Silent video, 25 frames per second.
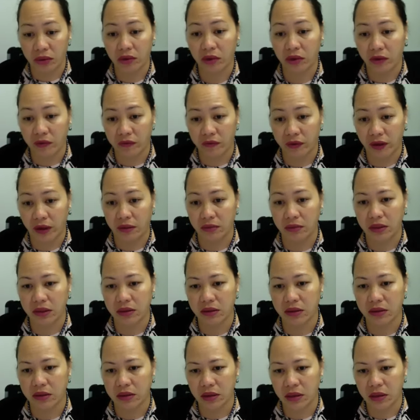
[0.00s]
our
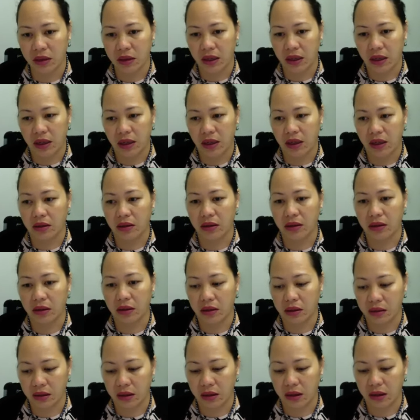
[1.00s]
families and
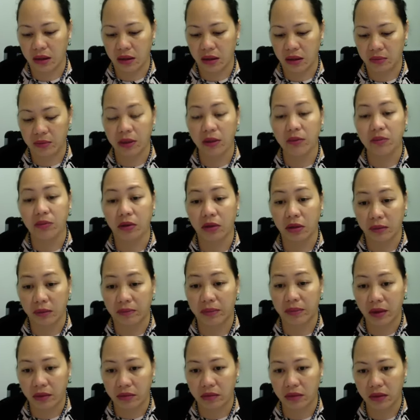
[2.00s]
our people
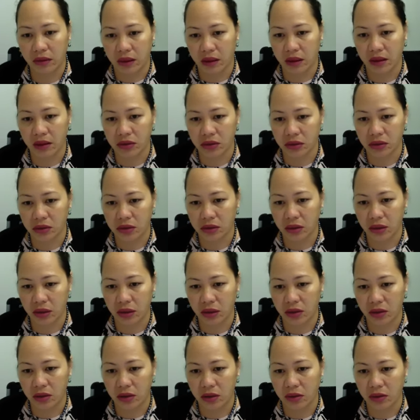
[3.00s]
about that, you
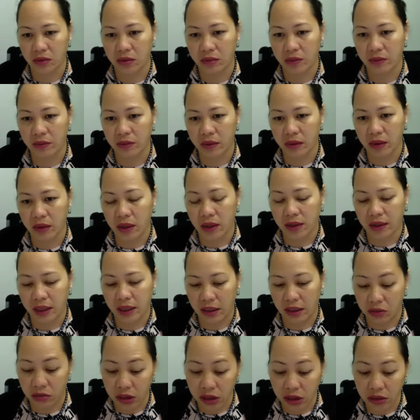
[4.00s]
know, that
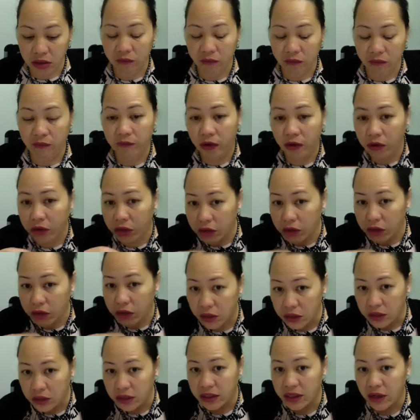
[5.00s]
you need to focus
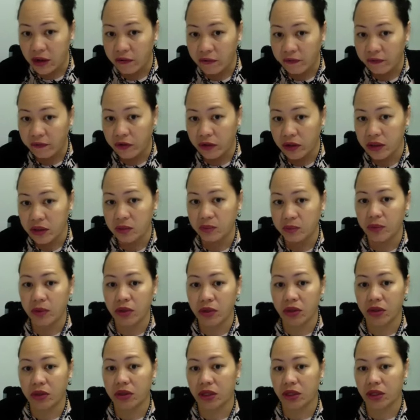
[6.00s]
on yourself first, put
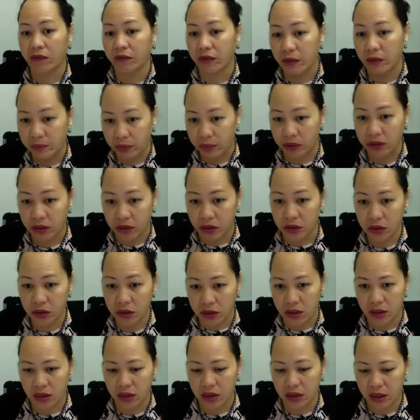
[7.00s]
yourself in a
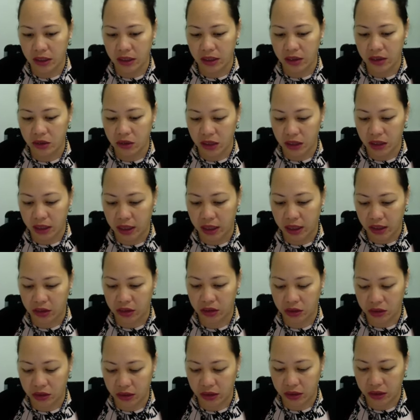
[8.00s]
position that you can
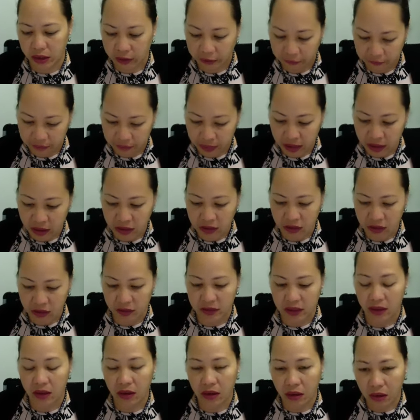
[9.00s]
actually sort of
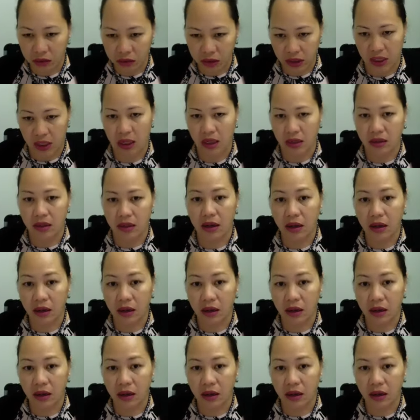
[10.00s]
say, okay,